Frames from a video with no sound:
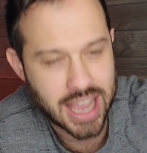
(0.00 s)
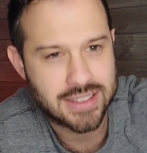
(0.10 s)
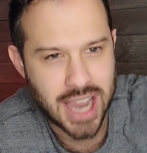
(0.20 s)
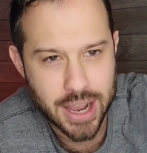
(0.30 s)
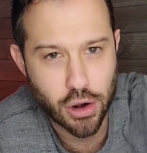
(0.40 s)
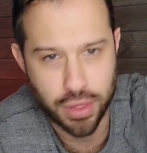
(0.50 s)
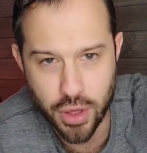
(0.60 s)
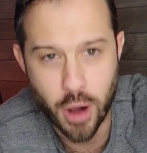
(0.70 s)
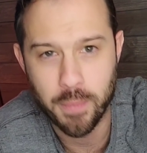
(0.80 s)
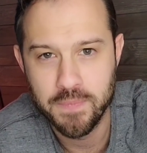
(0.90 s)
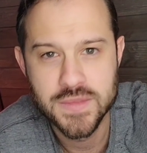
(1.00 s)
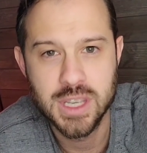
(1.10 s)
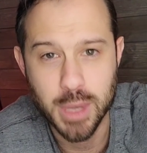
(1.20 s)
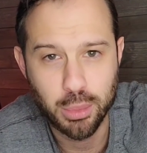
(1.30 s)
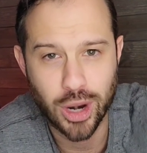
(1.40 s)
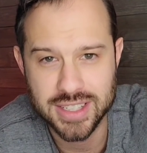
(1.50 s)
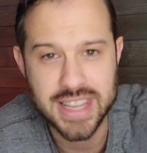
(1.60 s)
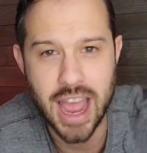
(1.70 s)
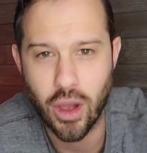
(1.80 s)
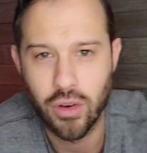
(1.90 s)
a tighter thumb to be
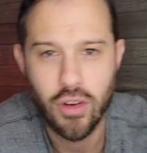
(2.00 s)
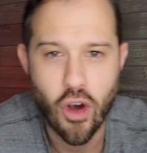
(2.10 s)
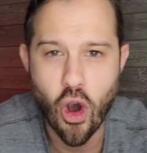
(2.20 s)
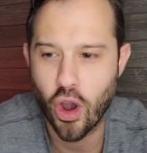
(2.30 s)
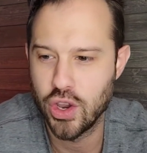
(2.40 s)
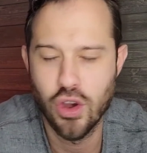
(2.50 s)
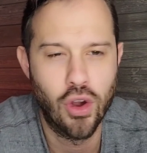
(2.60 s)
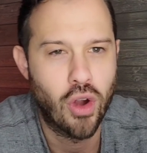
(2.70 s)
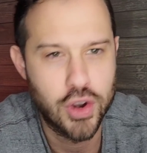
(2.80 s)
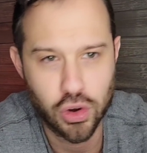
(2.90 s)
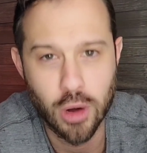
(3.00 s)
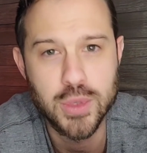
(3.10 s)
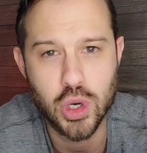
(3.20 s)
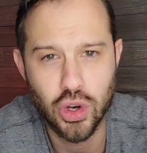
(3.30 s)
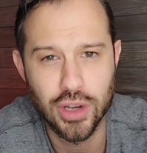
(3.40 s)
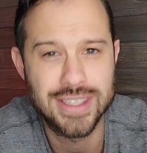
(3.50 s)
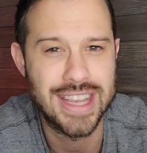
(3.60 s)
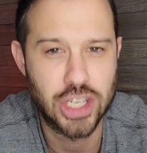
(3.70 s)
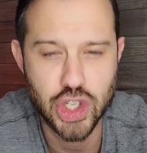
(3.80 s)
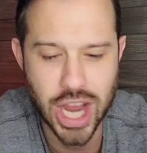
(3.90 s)
pressed down on your on your
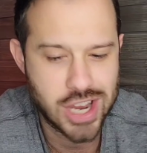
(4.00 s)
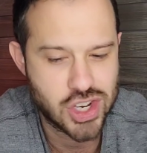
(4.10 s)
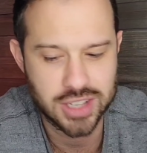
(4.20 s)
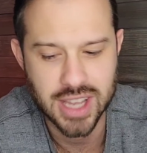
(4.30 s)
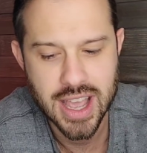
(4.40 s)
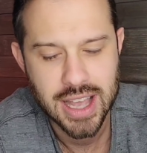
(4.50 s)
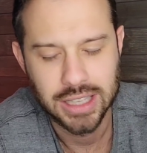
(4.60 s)
cryptocurrency exchanges